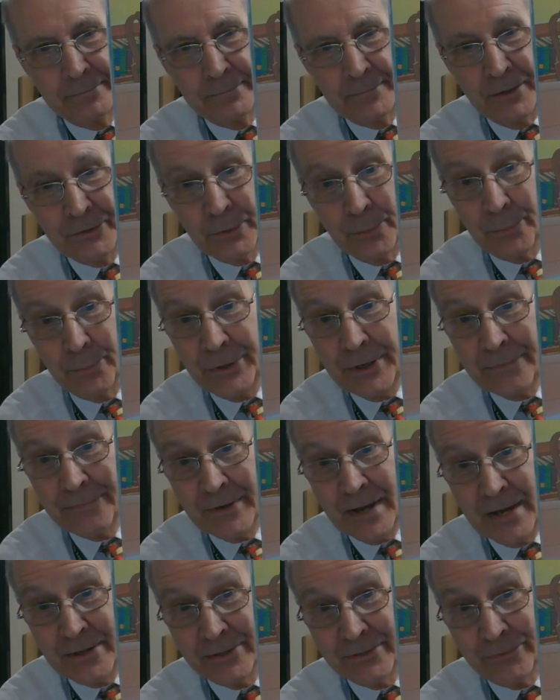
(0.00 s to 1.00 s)
That's some pretty
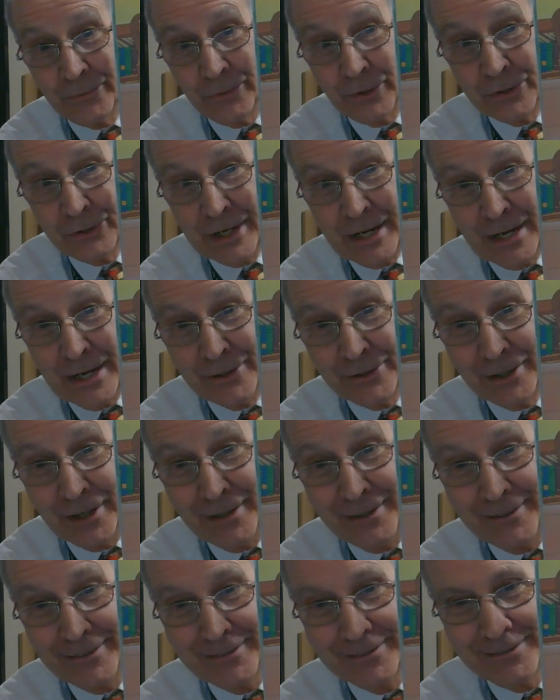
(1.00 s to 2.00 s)
faces for a change,
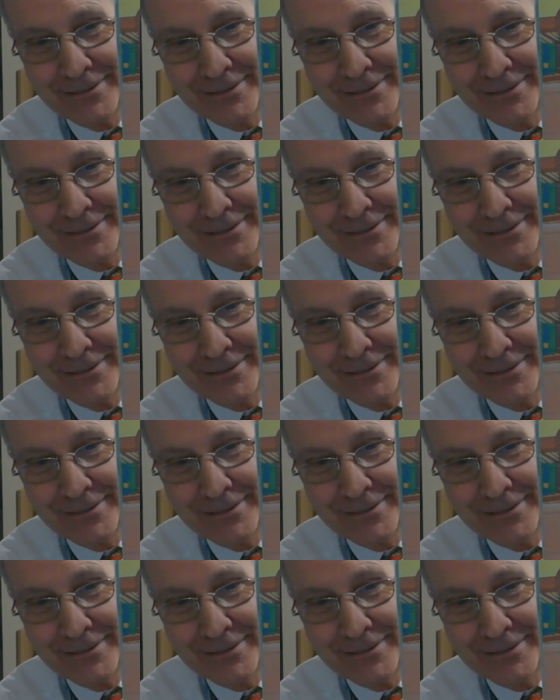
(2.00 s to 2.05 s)
huh?